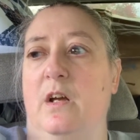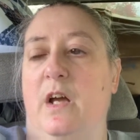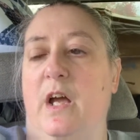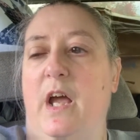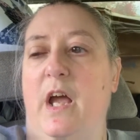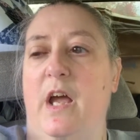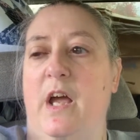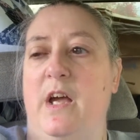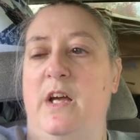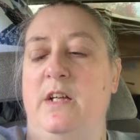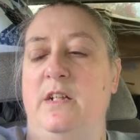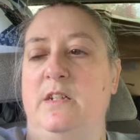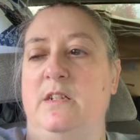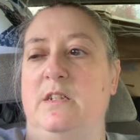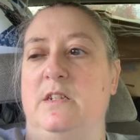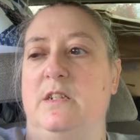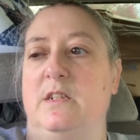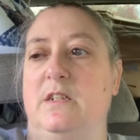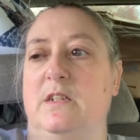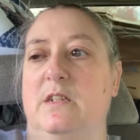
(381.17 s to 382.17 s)

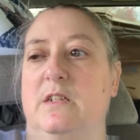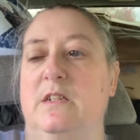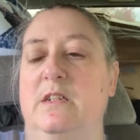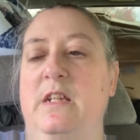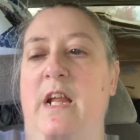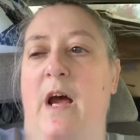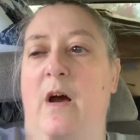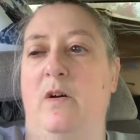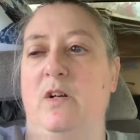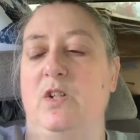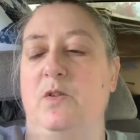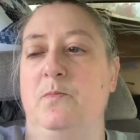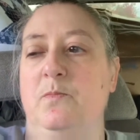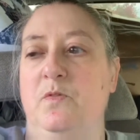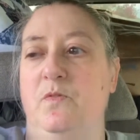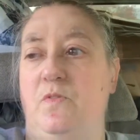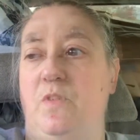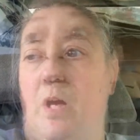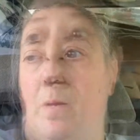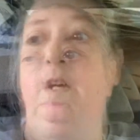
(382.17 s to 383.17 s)
And now it's
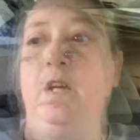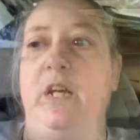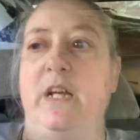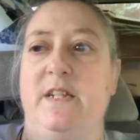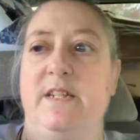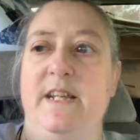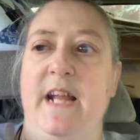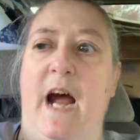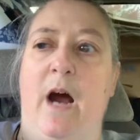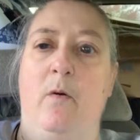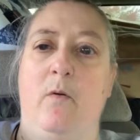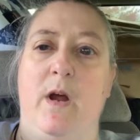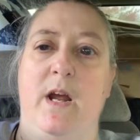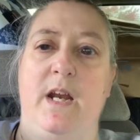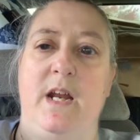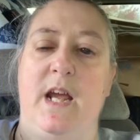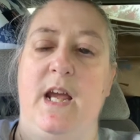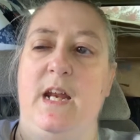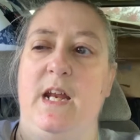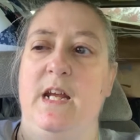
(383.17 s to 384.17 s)
moved up. It's now
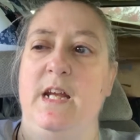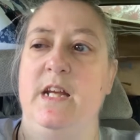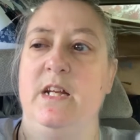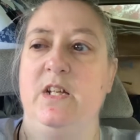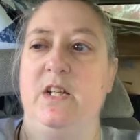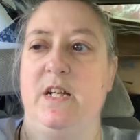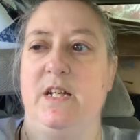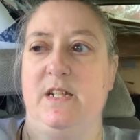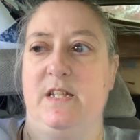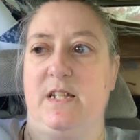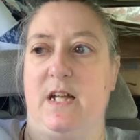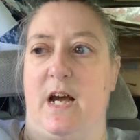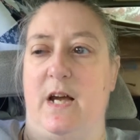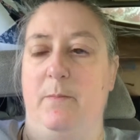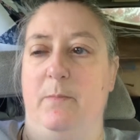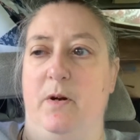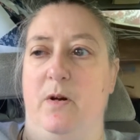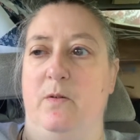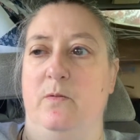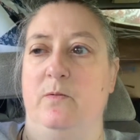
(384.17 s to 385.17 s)
radiating into his thigh
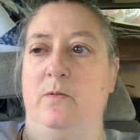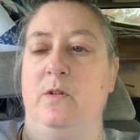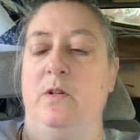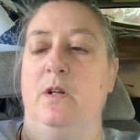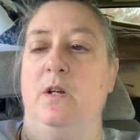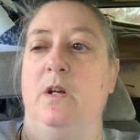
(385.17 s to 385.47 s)
bone.